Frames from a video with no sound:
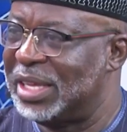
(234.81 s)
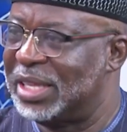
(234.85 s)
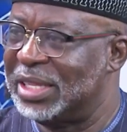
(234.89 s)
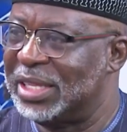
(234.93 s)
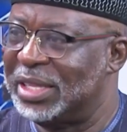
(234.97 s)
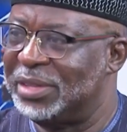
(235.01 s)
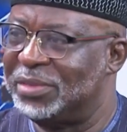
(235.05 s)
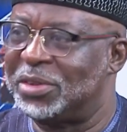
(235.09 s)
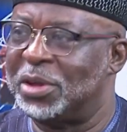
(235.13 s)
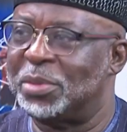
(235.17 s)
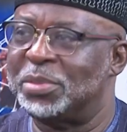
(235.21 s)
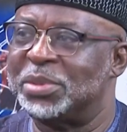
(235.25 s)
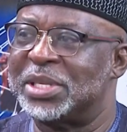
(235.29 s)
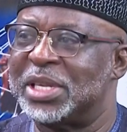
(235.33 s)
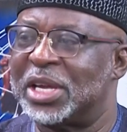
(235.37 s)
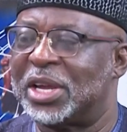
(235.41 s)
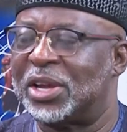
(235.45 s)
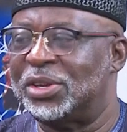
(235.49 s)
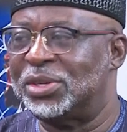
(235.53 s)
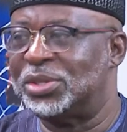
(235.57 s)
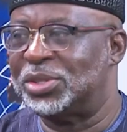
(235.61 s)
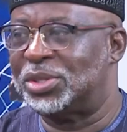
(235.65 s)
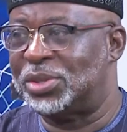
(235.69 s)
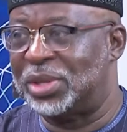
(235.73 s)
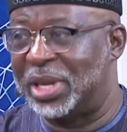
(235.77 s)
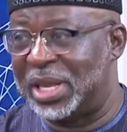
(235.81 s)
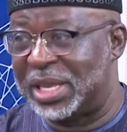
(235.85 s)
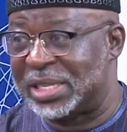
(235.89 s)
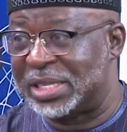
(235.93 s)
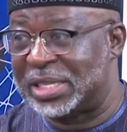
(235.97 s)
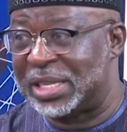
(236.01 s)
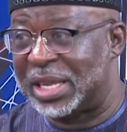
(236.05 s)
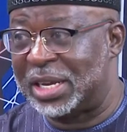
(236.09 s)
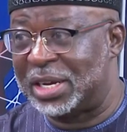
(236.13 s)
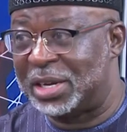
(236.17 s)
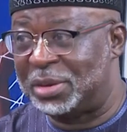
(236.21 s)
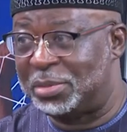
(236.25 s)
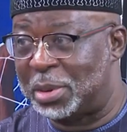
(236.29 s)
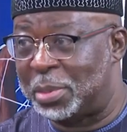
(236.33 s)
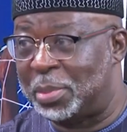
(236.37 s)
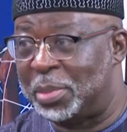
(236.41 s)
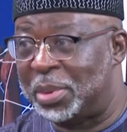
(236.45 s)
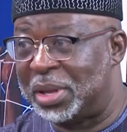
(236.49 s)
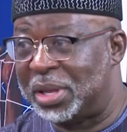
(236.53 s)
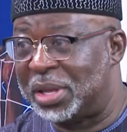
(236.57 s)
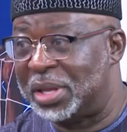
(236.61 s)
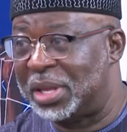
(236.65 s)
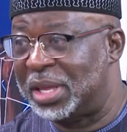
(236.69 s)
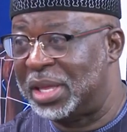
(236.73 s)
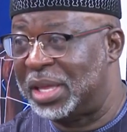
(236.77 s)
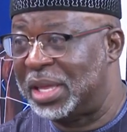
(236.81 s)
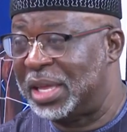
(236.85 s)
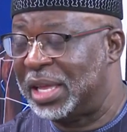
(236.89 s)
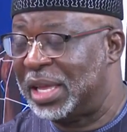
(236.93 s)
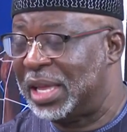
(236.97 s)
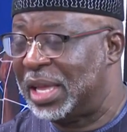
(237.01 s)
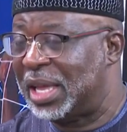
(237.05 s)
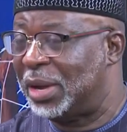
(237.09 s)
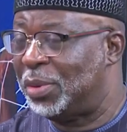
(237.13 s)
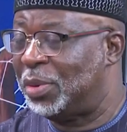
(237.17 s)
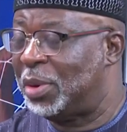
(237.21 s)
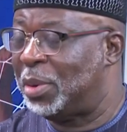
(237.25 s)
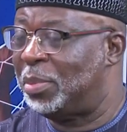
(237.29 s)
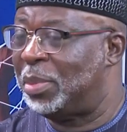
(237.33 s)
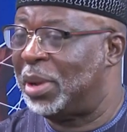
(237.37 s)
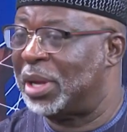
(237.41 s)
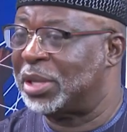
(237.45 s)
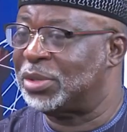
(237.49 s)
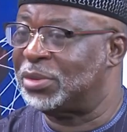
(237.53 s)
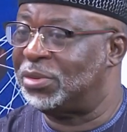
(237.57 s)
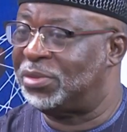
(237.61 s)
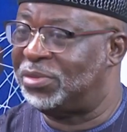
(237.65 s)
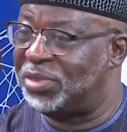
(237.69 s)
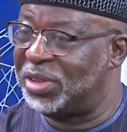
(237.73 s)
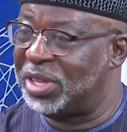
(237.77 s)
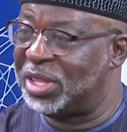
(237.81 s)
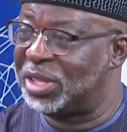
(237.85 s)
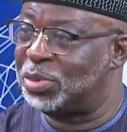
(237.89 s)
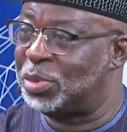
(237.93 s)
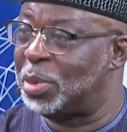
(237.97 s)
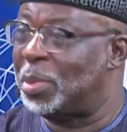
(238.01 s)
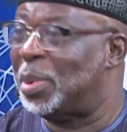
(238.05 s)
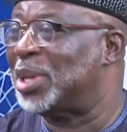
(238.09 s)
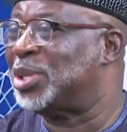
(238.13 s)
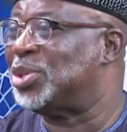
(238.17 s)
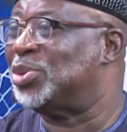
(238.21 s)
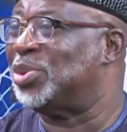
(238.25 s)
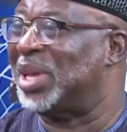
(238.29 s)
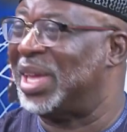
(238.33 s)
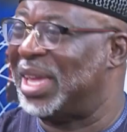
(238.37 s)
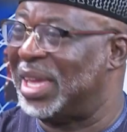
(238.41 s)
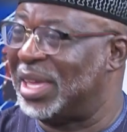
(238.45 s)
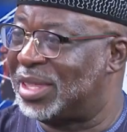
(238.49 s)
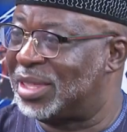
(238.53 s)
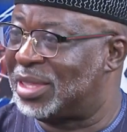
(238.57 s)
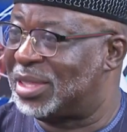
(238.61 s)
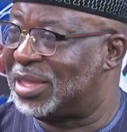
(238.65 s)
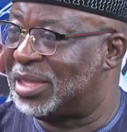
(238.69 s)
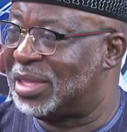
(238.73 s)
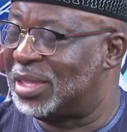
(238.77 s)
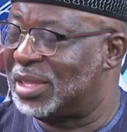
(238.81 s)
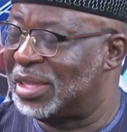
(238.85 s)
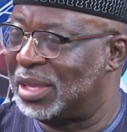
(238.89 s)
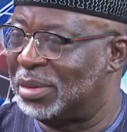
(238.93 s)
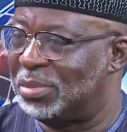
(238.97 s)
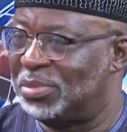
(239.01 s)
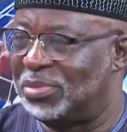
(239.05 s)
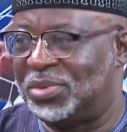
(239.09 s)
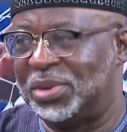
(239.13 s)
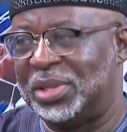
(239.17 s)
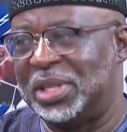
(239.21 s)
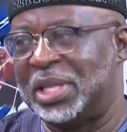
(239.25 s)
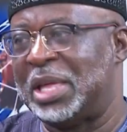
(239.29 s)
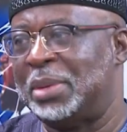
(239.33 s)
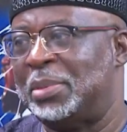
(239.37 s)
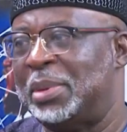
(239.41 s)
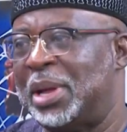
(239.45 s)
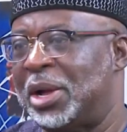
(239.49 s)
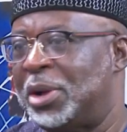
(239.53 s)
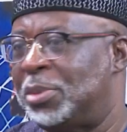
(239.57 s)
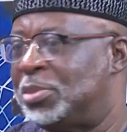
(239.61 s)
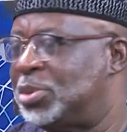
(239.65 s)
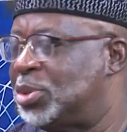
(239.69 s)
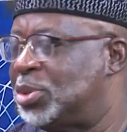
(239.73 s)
They've come second to Leicester, remember? Went back to fifth, went back to eighth before they came back up.